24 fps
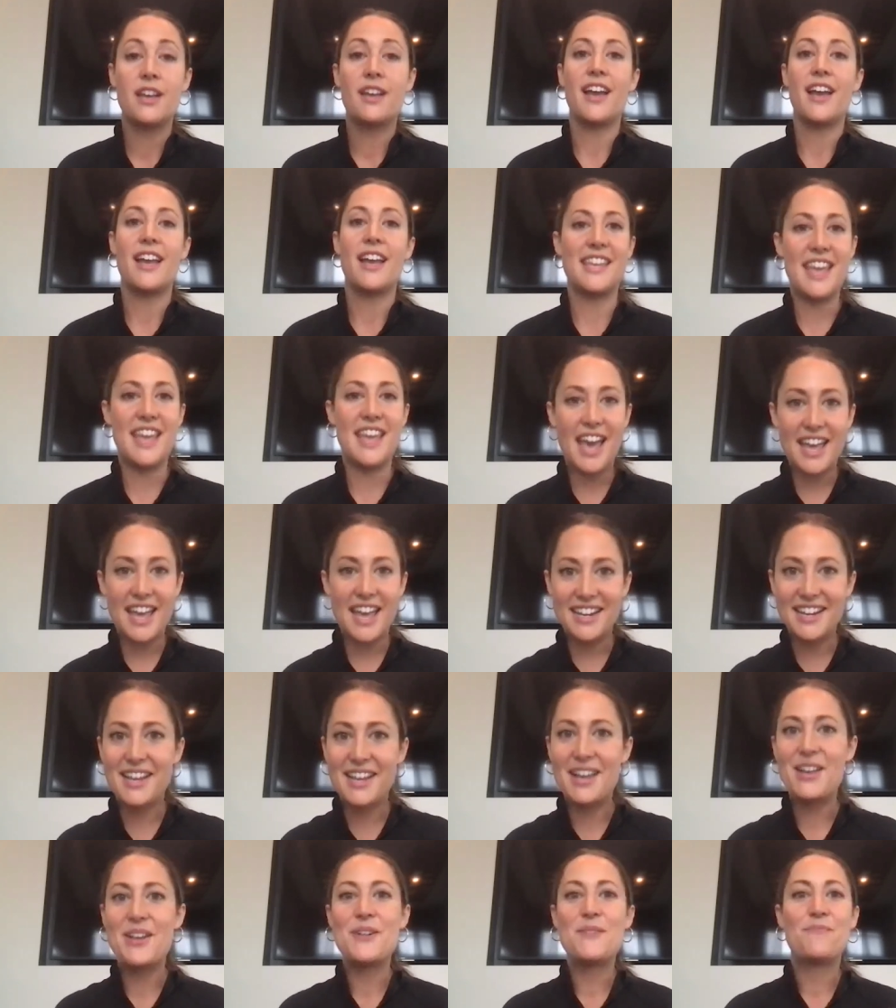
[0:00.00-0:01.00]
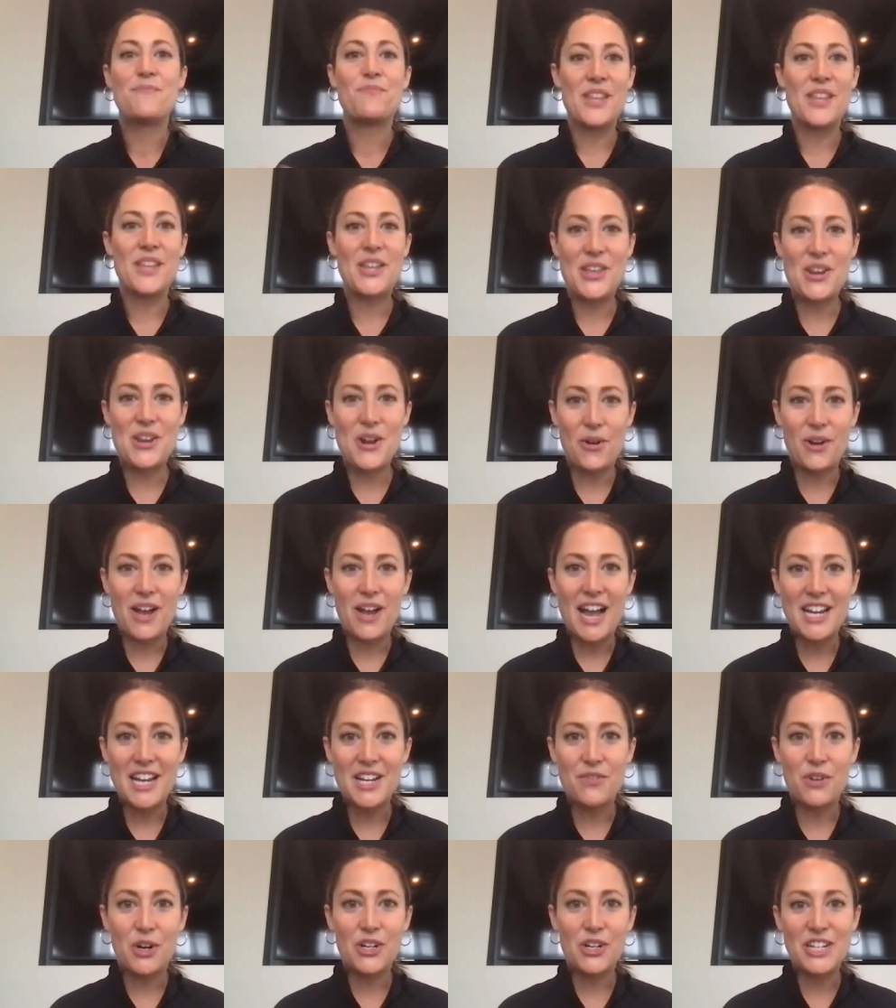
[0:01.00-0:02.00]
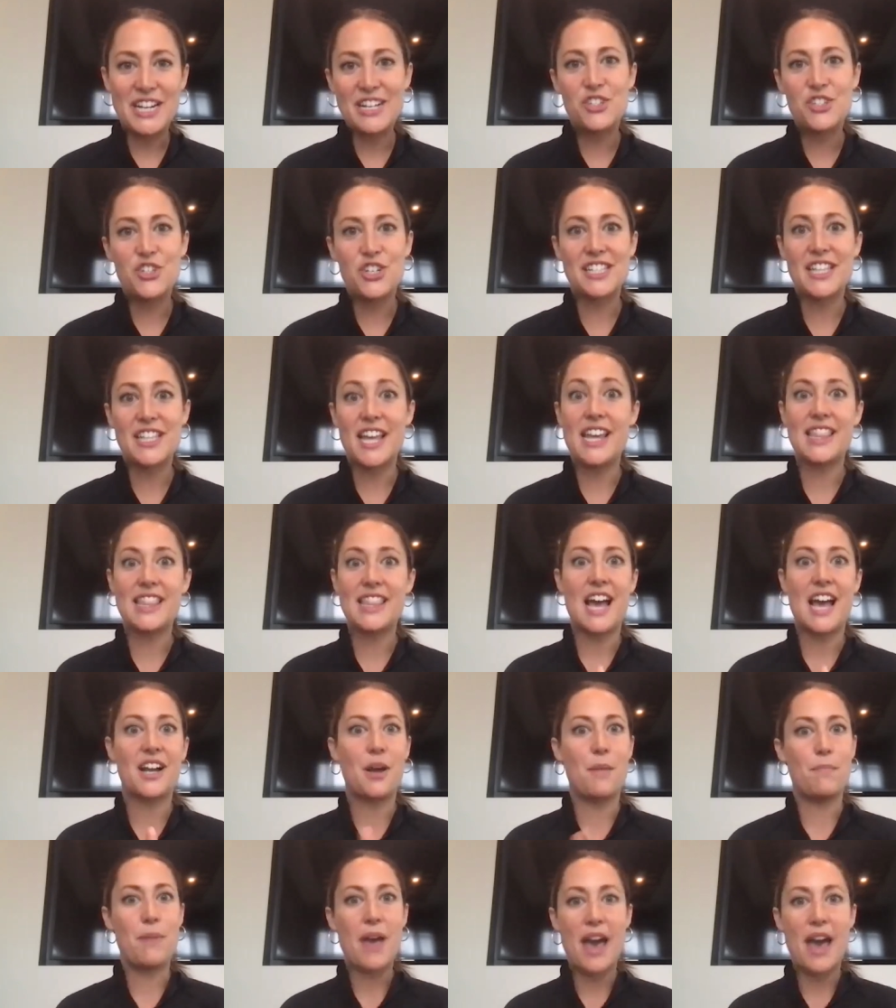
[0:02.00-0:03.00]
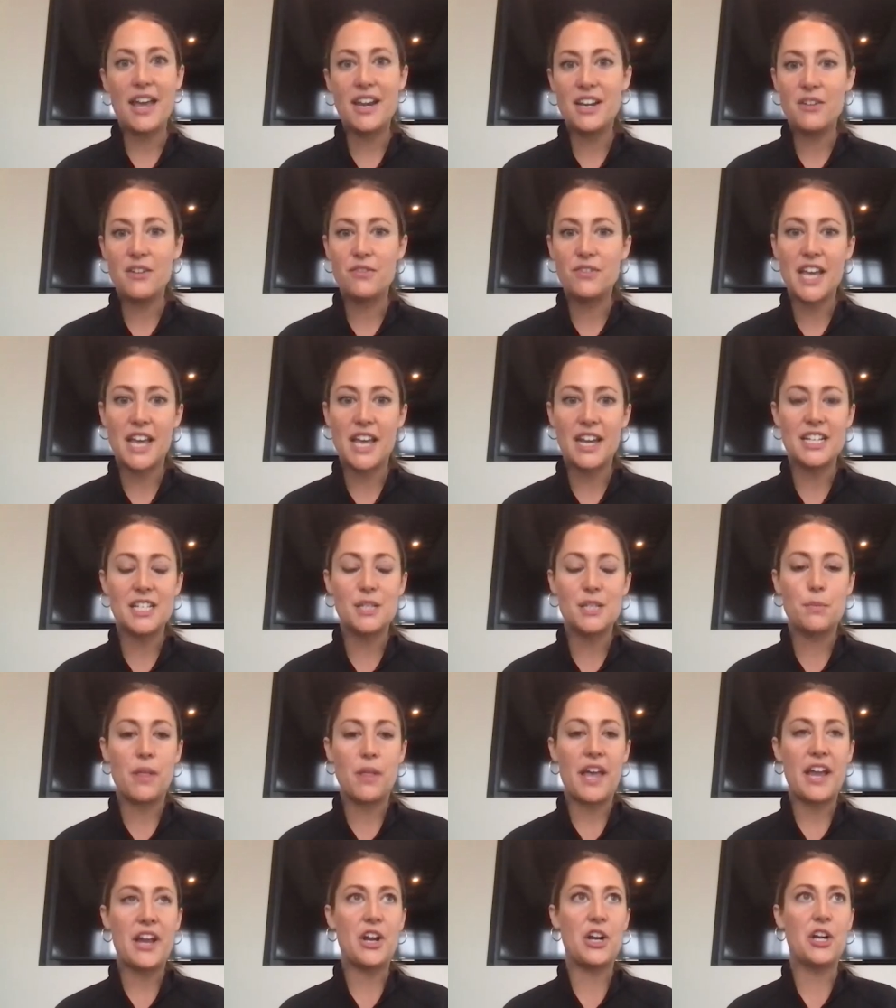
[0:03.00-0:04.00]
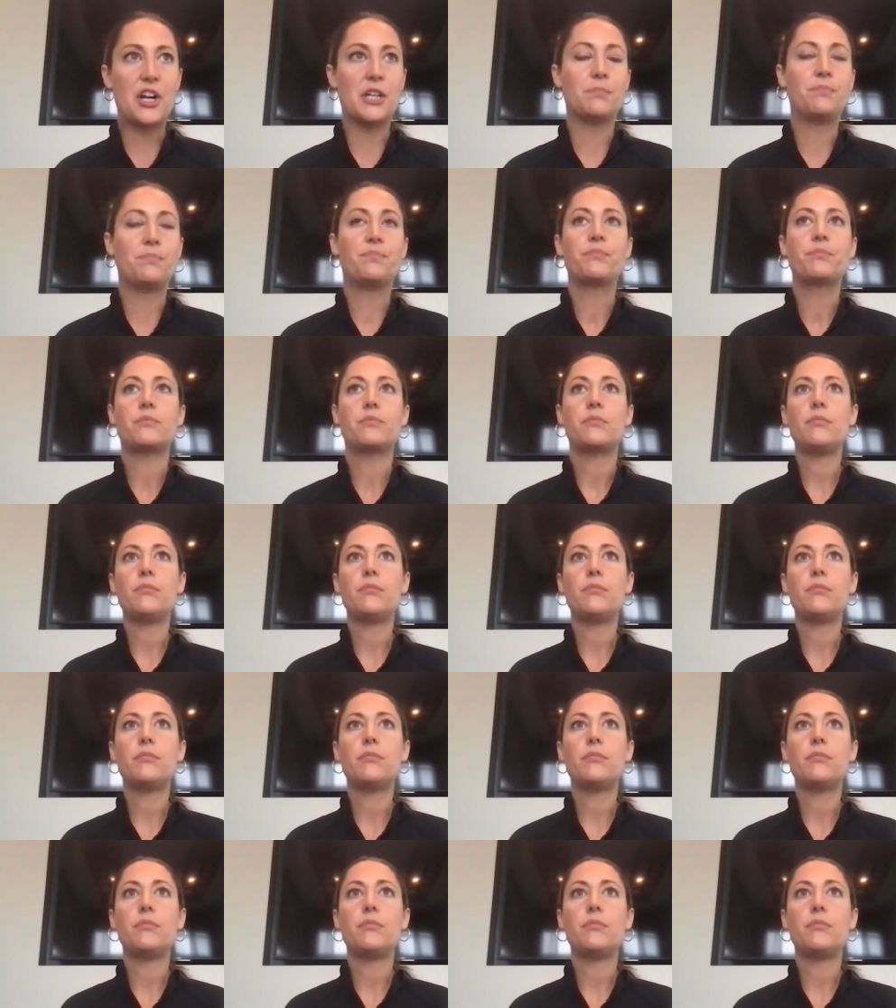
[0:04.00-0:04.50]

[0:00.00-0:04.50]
Again, you know, kind of our niche is like that competitive yeah. tennis player